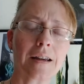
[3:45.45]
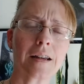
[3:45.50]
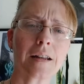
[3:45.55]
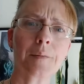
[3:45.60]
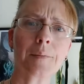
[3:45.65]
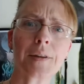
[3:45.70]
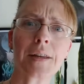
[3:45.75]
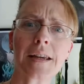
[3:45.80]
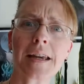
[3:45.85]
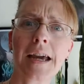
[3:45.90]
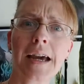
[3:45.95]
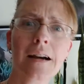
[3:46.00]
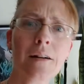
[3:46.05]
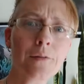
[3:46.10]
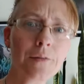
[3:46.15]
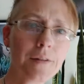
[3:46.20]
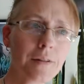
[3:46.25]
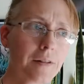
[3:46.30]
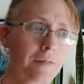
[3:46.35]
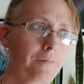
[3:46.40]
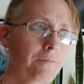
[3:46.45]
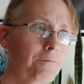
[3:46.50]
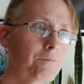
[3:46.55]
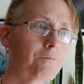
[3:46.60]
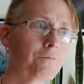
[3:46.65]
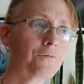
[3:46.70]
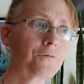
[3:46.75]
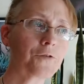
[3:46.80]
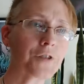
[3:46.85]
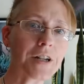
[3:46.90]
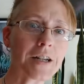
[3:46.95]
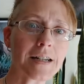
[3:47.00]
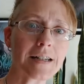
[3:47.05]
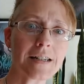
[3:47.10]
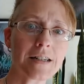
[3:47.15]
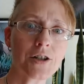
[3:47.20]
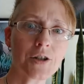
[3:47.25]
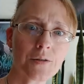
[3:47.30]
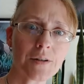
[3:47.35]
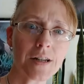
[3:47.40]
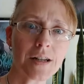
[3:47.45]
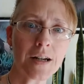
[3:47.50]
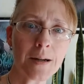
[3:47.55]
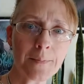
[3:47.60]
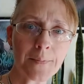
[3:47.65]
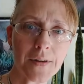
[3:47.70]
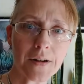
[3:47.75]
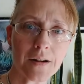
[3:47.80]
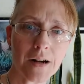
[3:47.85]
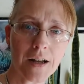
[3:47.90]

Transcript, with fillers: I'm like, how in the frick did you get up there?